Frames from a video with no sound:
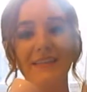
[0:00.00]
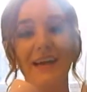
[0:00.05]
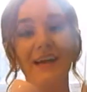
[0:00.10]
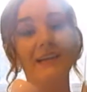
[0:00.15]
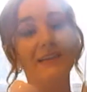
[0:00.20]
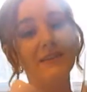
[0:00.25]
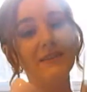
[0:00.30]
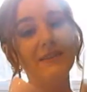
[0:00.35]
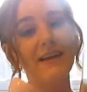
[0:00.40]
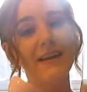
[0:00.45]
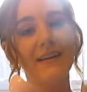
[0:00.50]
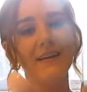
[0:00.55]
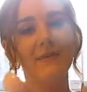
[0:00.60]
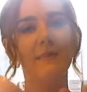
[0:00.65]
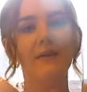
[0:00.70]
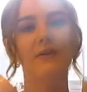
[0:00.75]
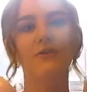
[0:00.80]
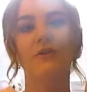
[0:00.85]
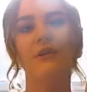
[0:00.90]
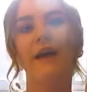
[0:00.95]
I do like to
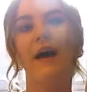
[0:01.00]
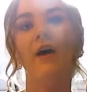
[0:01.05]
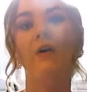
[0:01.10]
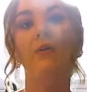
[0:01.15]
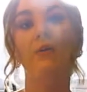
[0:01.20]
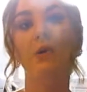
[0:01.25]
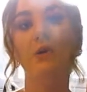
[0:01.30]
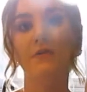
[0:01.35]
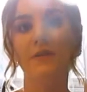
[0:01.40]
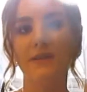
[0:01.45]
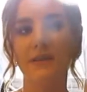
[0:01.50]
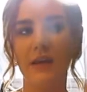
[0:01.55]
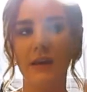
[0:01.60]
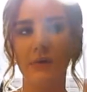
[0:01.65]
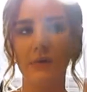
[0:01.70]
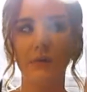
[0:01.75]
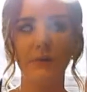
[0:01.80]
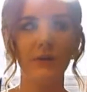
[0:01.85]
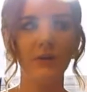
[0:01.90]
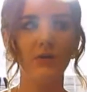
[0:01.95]
measure it out, or if it's like
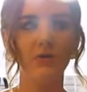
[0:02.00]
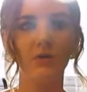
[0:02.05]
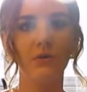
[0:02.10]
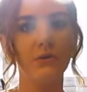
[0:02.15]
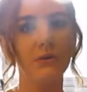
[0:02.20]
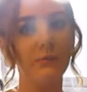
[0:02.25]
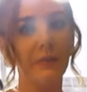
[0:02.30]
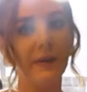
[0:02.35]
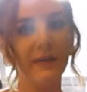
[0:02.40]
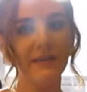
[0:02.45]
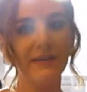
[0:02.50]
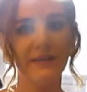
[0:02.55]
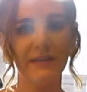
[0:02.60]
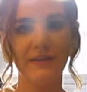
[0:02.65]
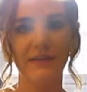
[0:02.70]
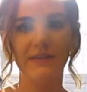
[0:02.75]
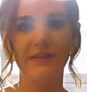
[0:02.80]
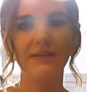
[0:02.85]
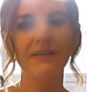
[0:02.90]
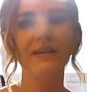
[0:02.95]
really strong
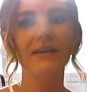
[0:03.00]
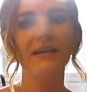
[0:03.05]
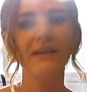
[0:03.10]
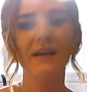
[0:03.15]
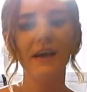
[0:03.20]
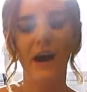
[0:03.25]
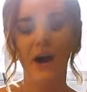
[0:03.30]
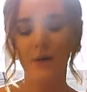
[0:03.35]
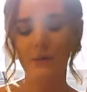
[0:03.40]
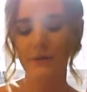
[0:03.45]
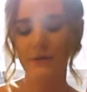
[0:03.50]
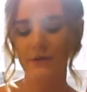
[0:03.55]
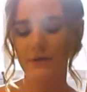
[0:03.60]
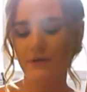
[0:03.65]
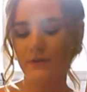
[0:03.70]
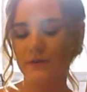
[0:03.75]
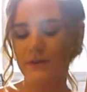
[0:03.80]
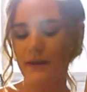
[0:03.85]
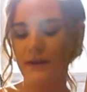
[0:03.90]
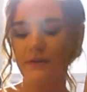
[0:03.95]
spices, I'll measure
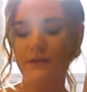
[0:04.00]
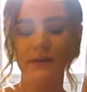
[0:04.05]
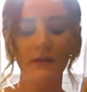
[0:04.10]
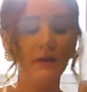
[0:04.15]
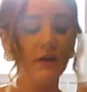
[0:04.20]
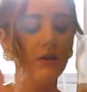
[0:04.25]
those out.